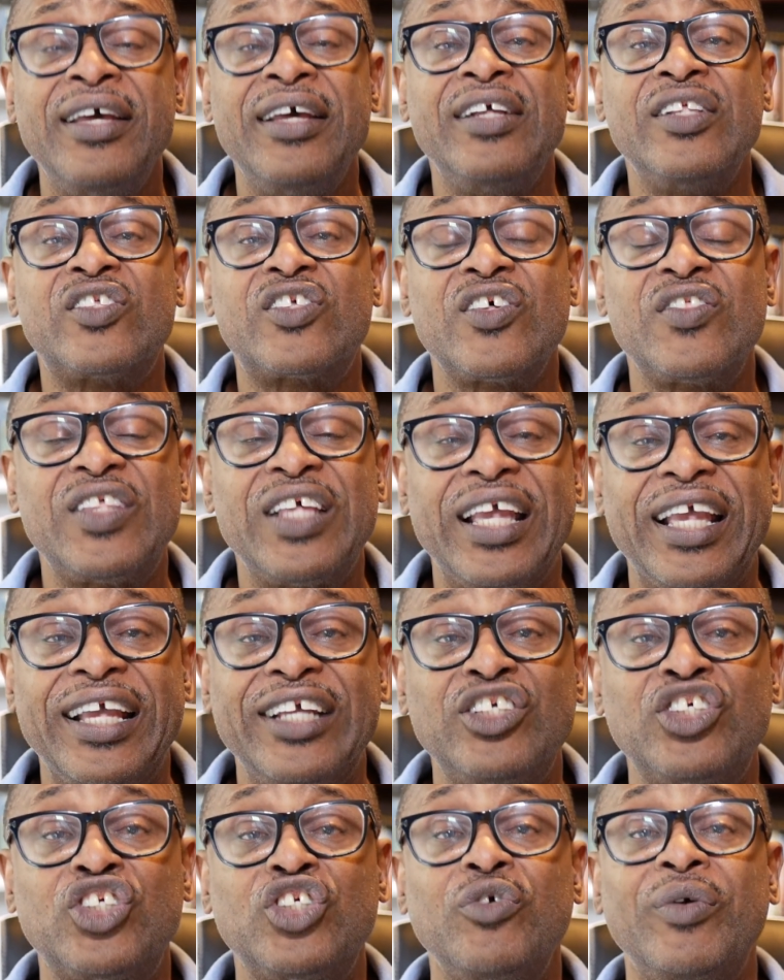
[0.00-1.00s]
to the
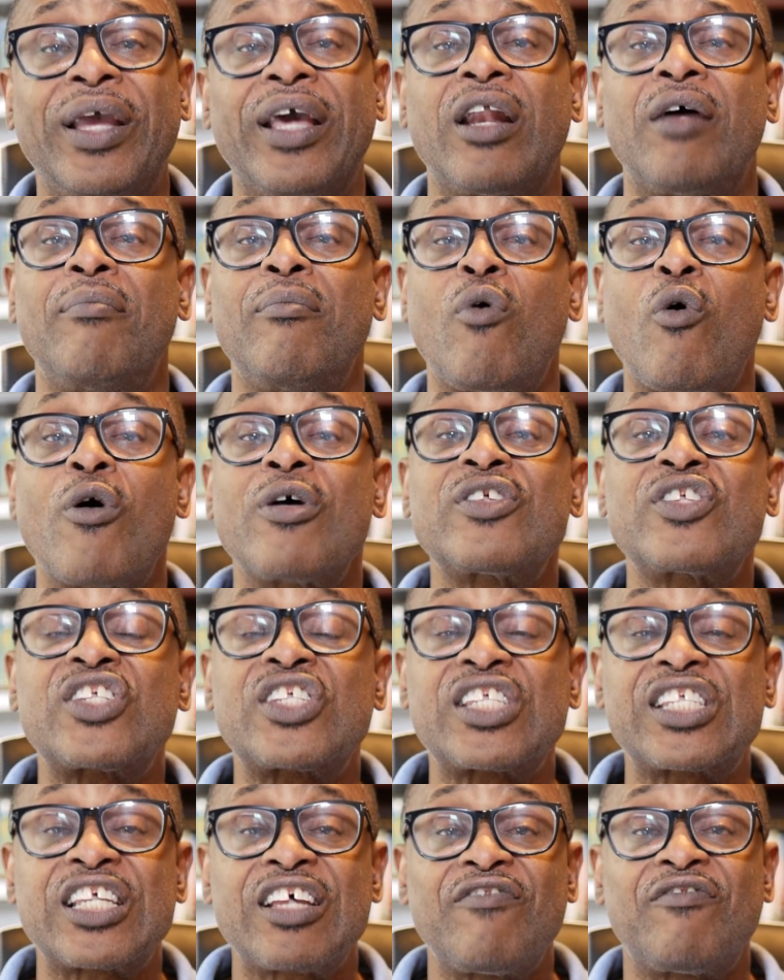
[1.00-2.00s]
issue in a more
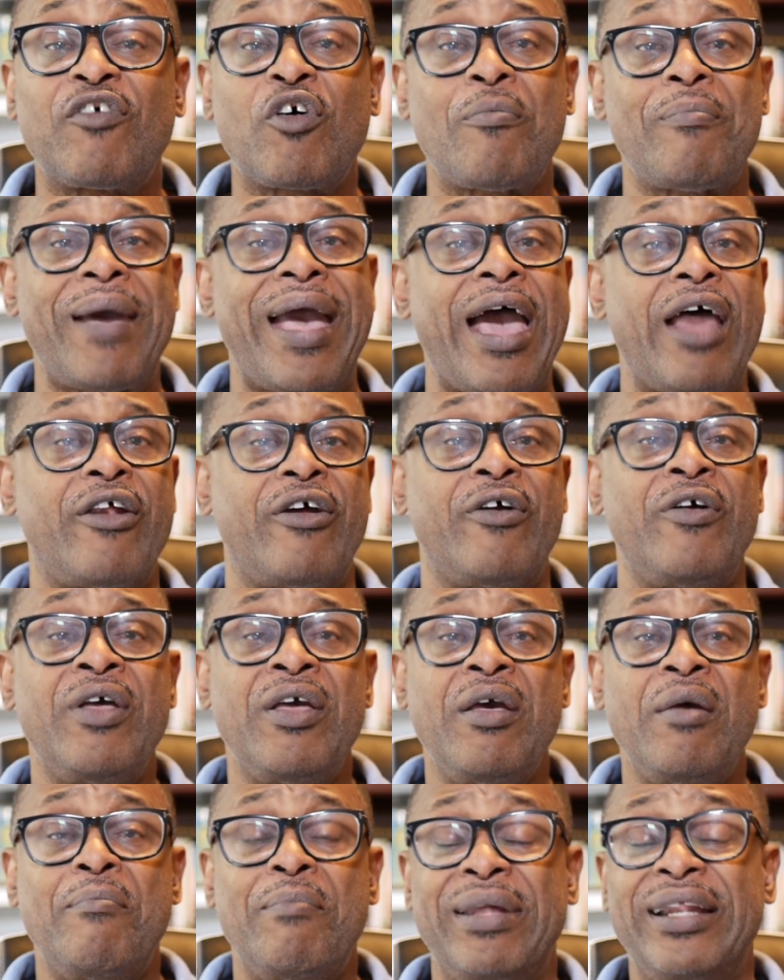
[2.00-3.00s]
civil manner.
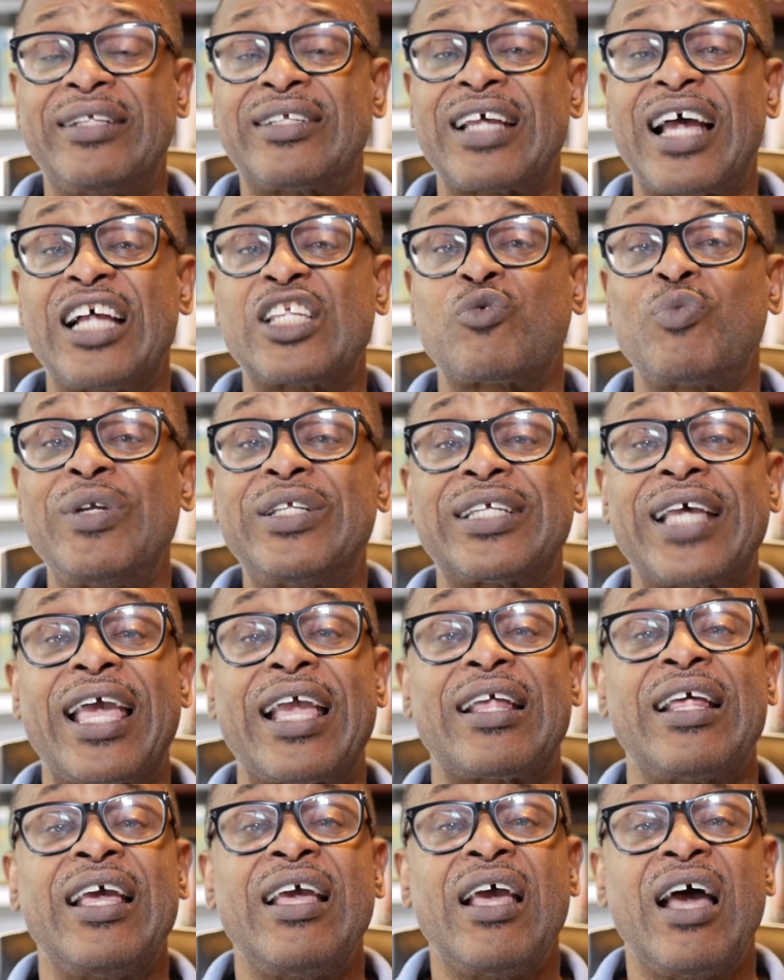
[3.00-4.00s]
Many times we
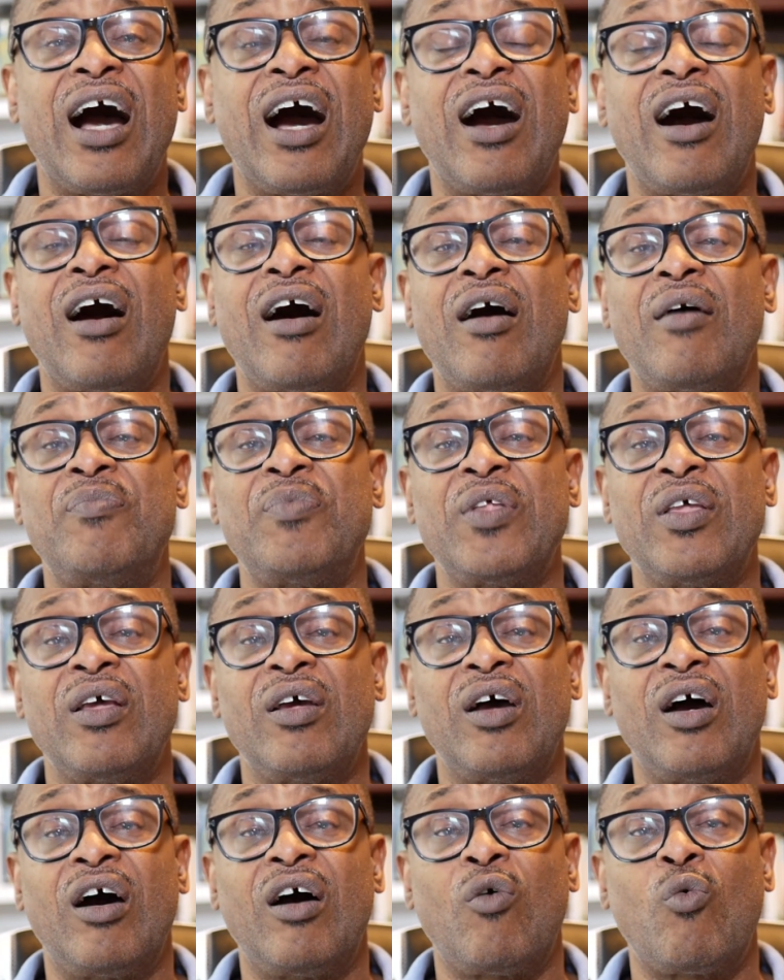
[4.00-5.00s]
take uh,
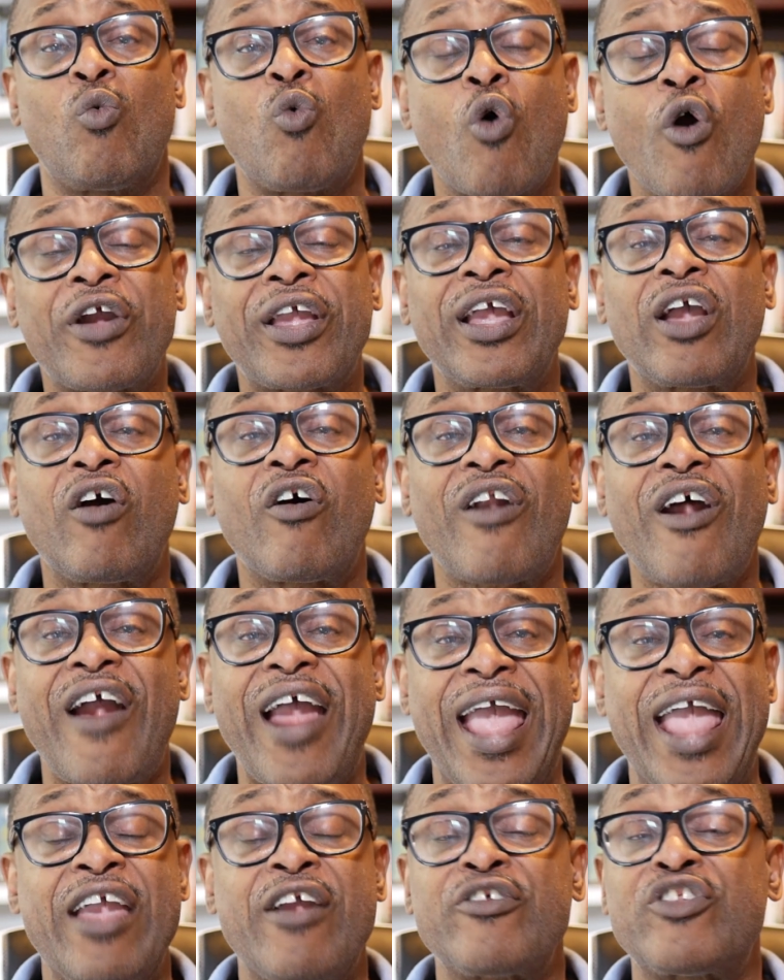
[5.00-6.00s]
uh, working on our
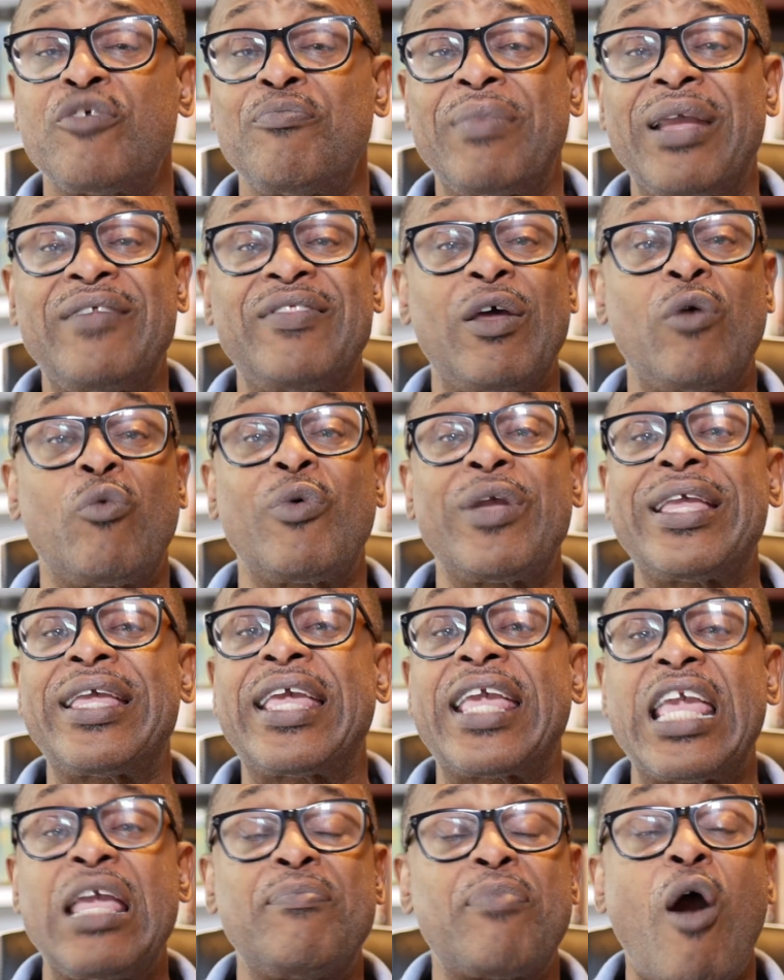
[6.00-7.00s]
anger to mean that we
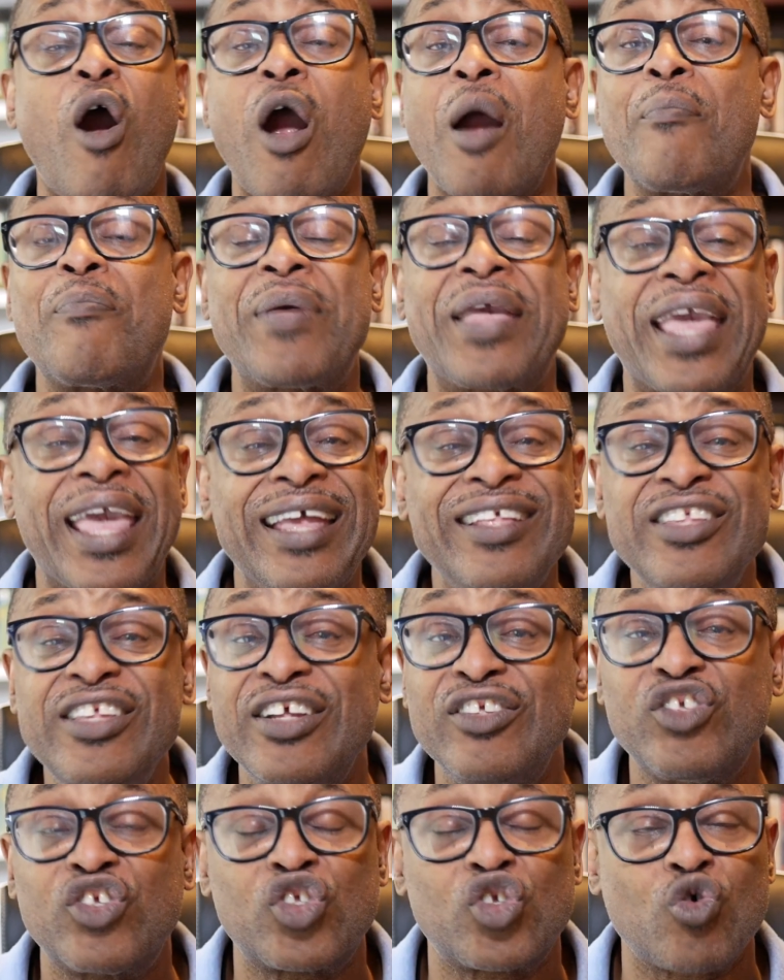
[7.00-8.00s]
keep our
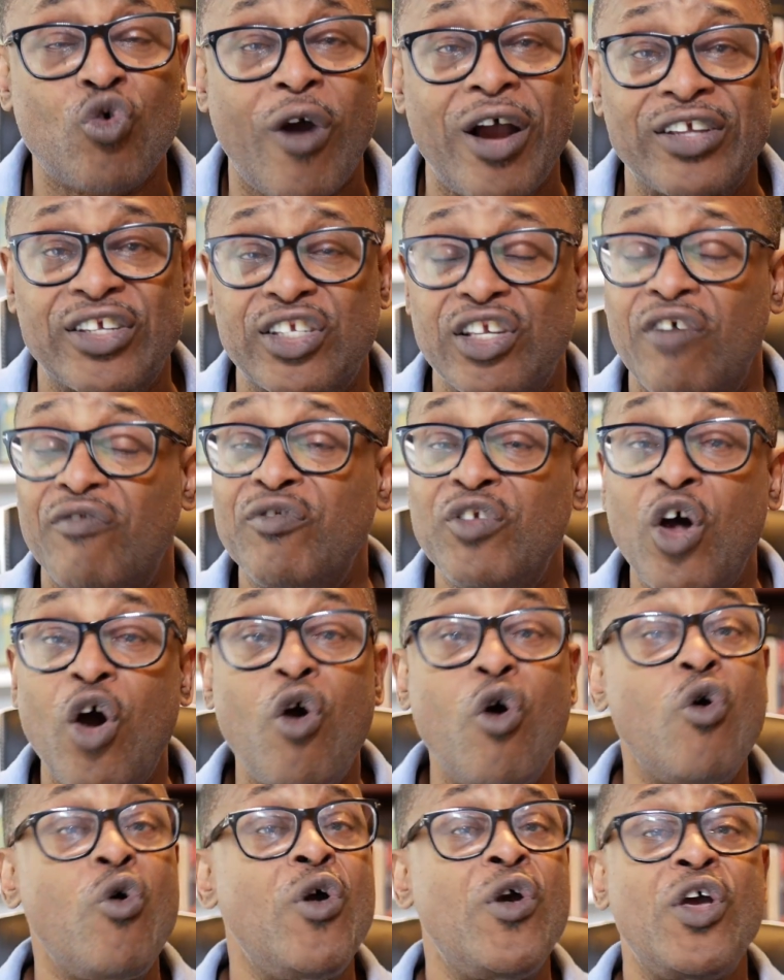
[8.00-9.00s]
opinions to ourselves.
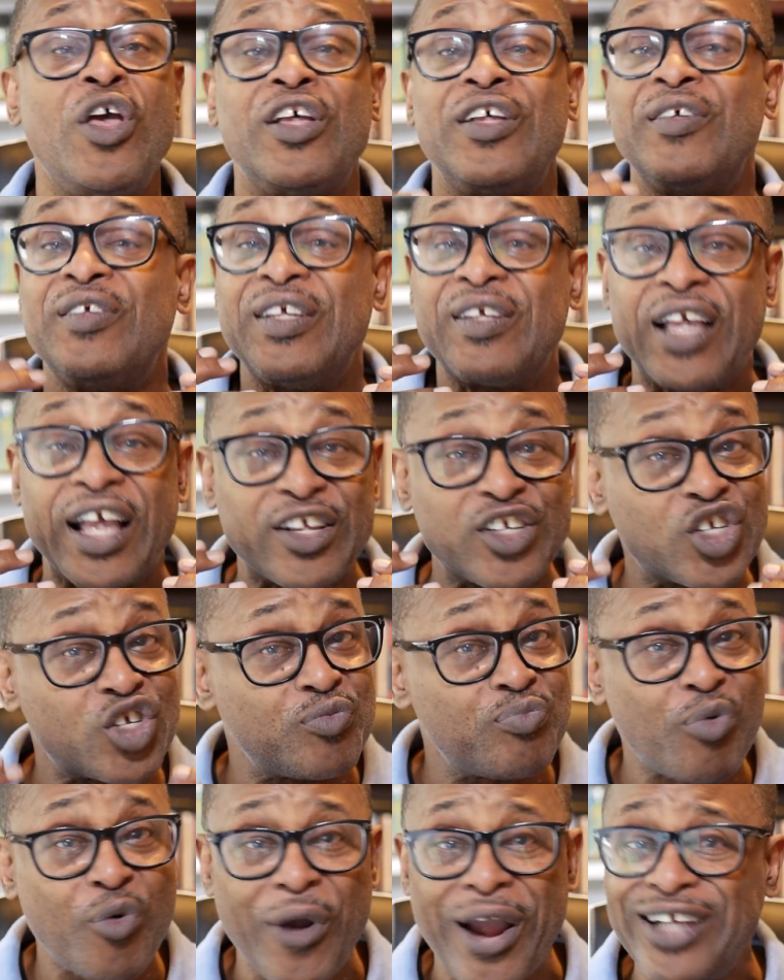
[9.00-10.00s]
No,
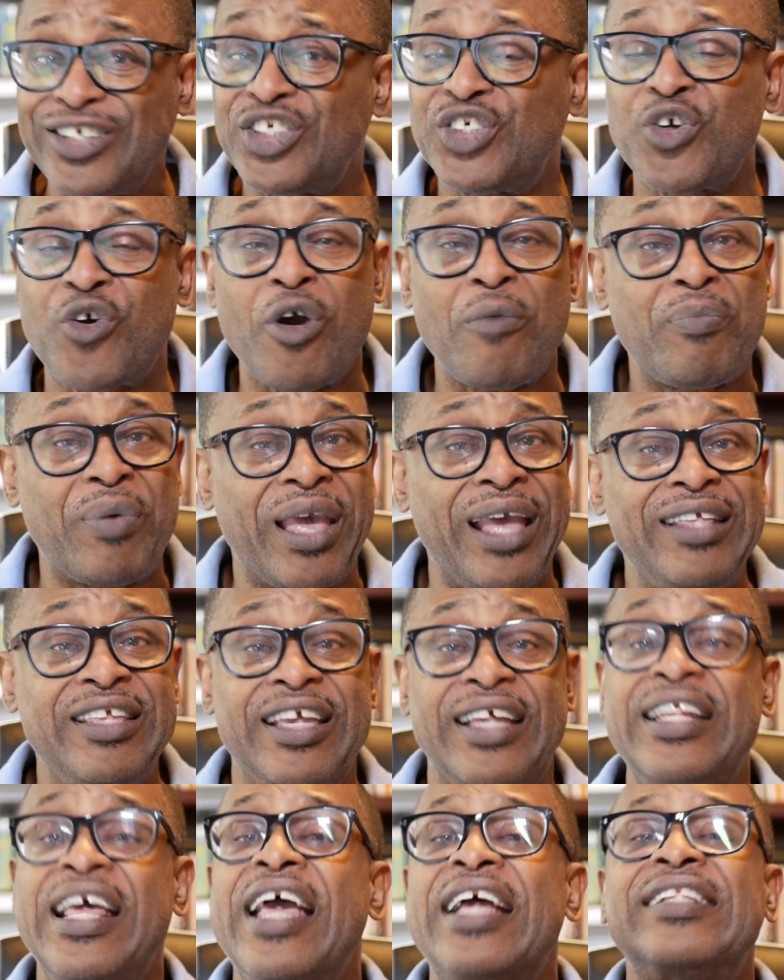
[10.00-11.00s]
express your
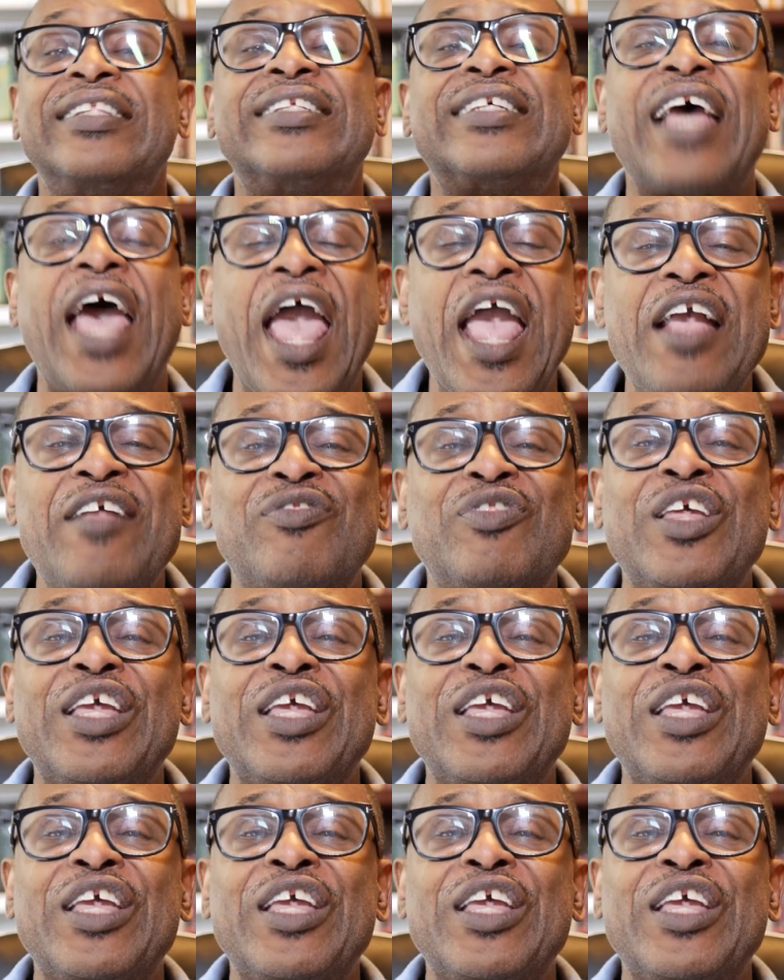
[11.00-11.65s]
opinion, Take the